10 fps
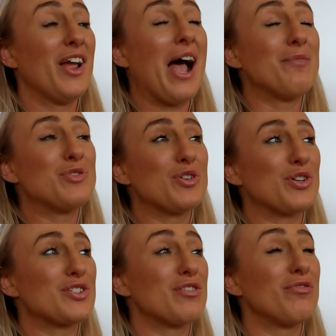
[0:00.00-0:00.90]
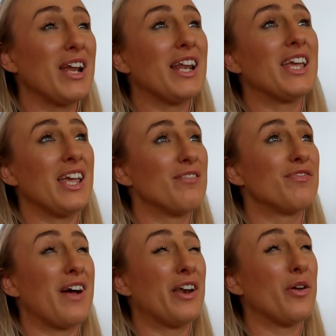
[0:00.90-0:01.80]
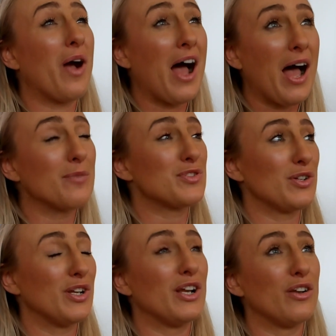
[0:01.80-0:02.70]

I'm just a really keen fan who absolutely